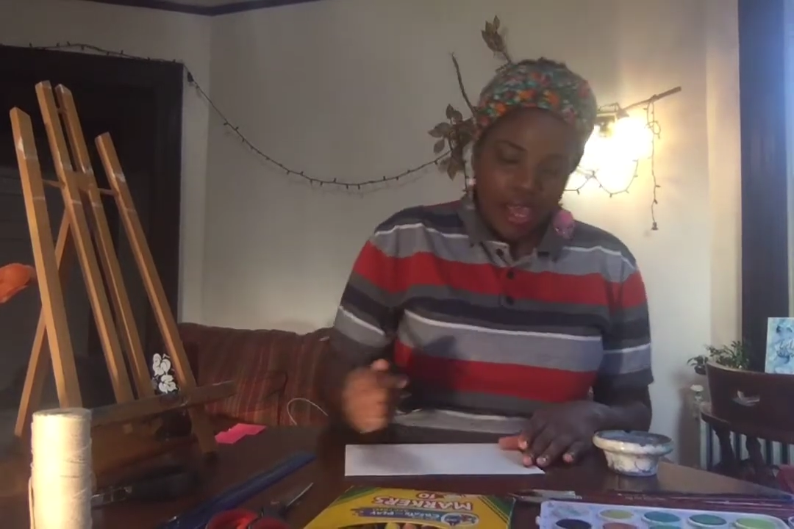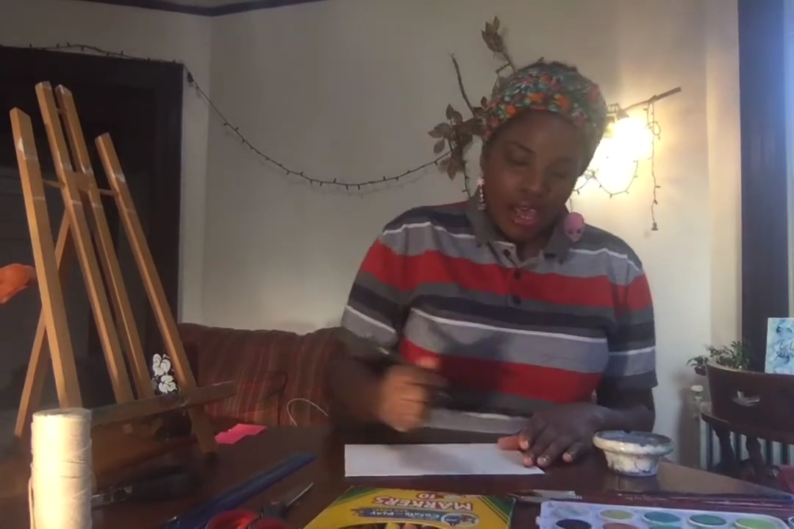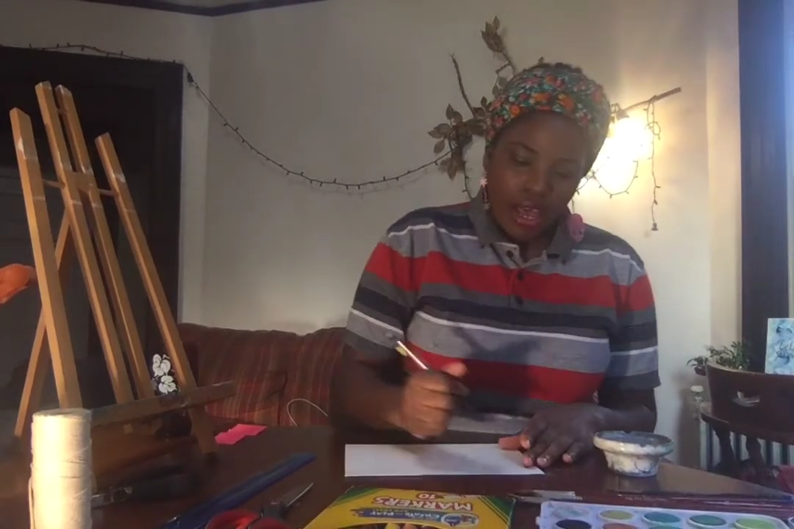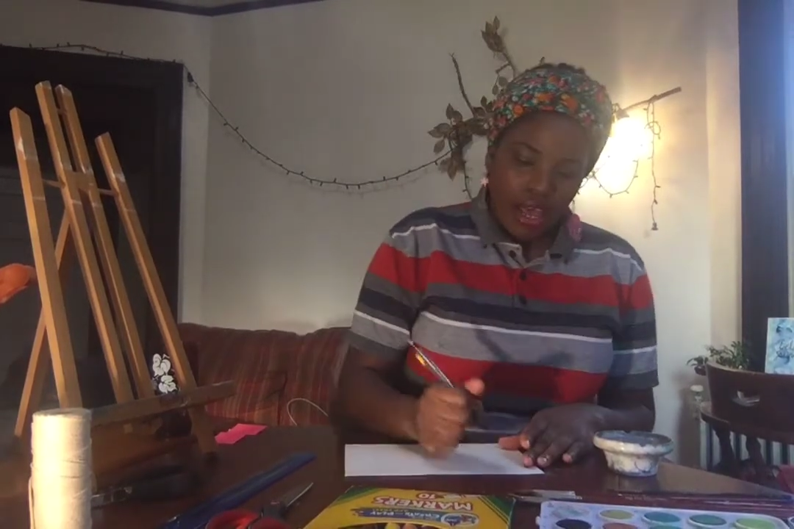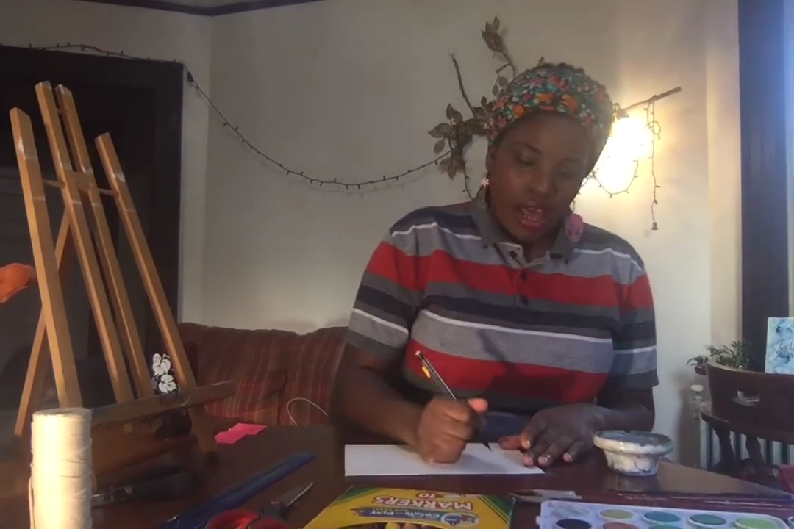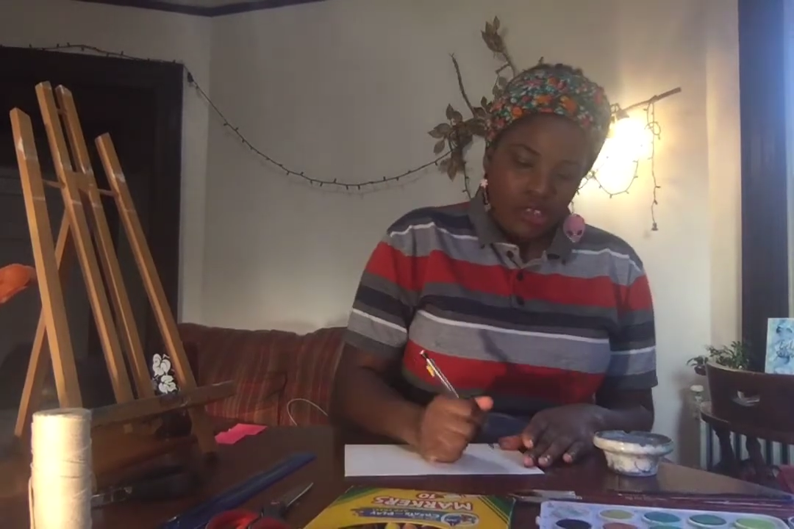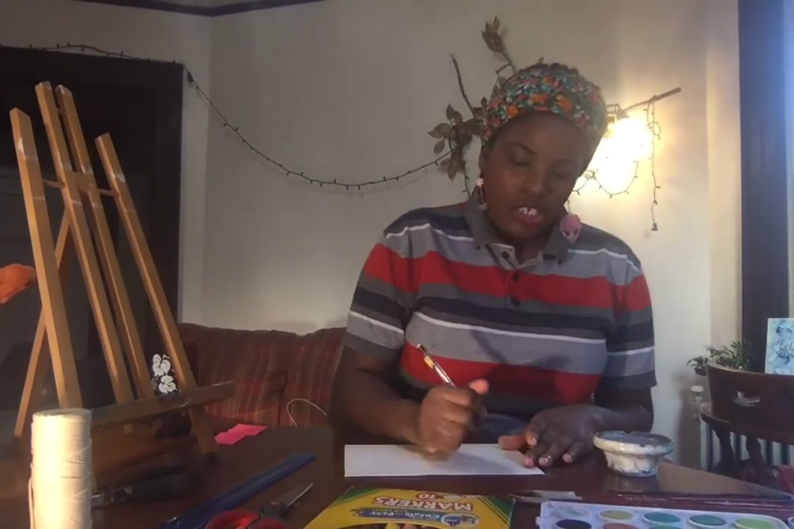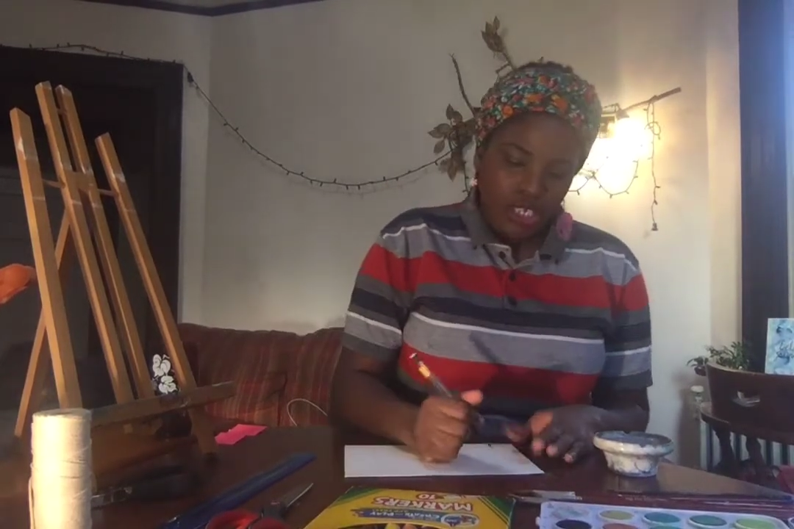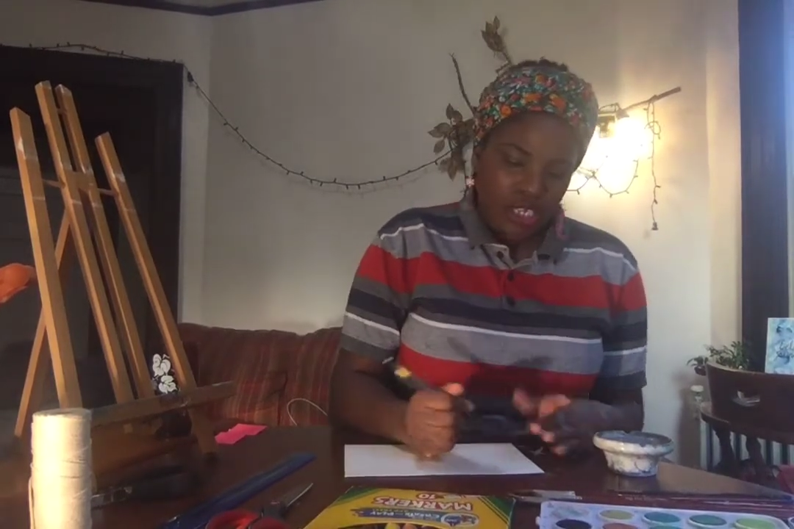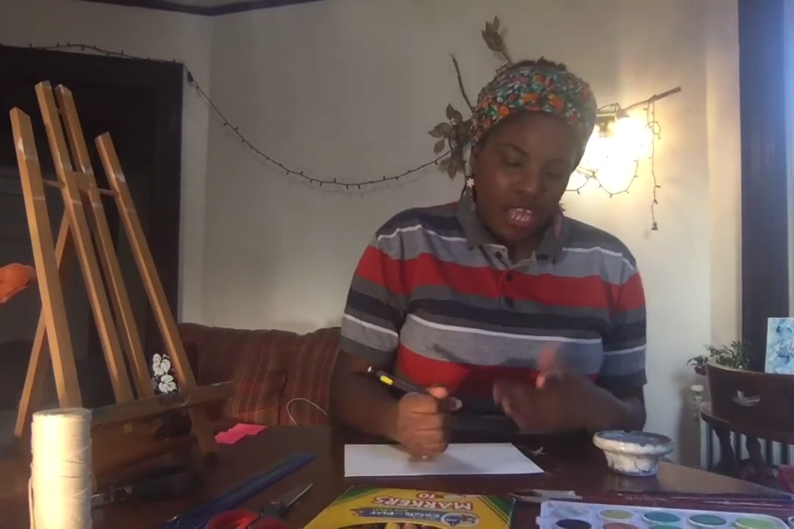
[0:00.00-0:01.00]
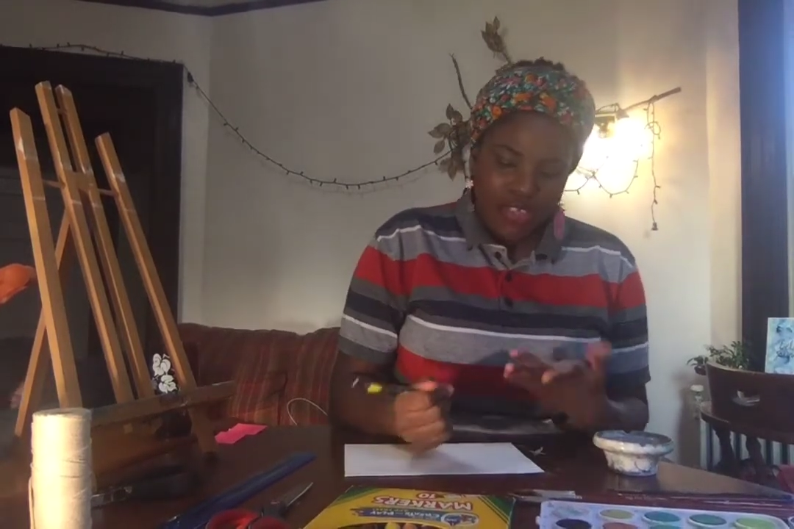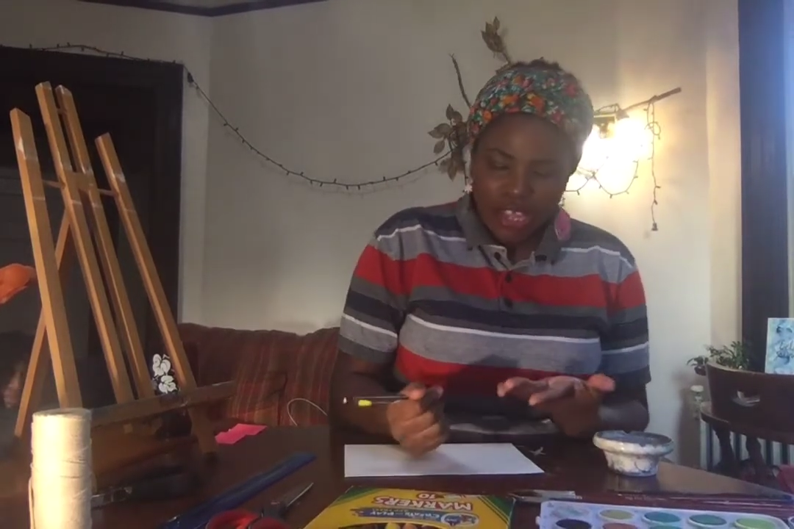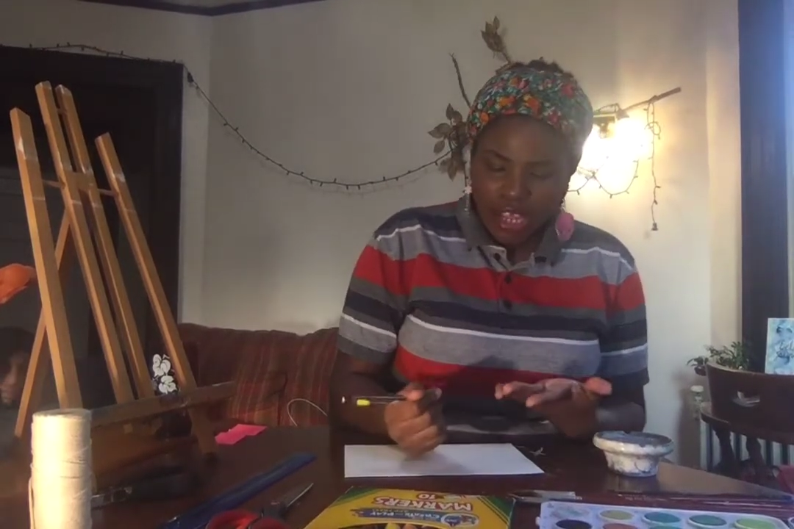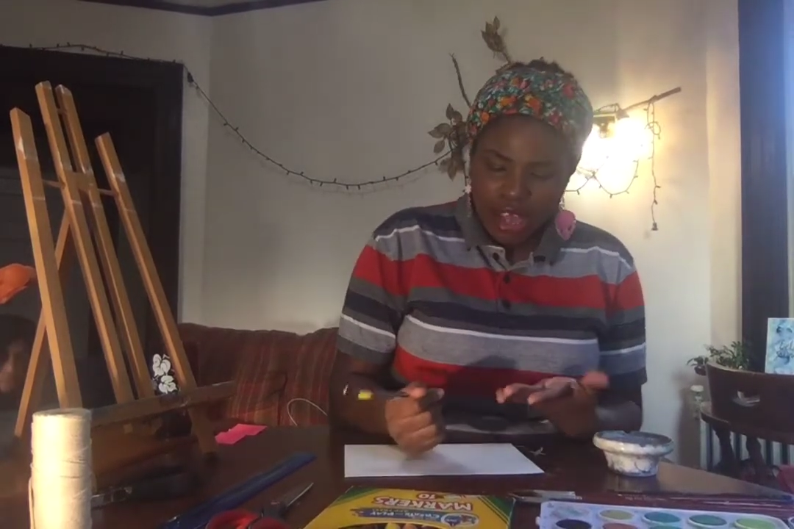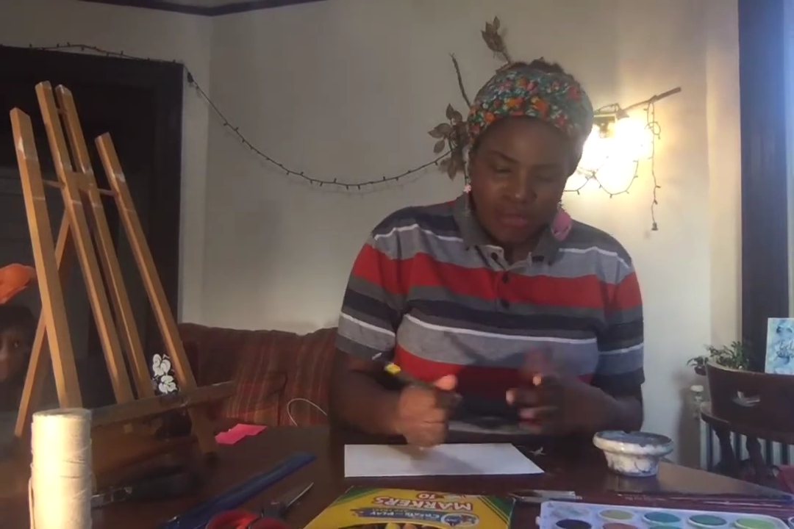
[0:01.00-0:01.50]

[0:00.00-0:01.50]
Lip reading: I think I'm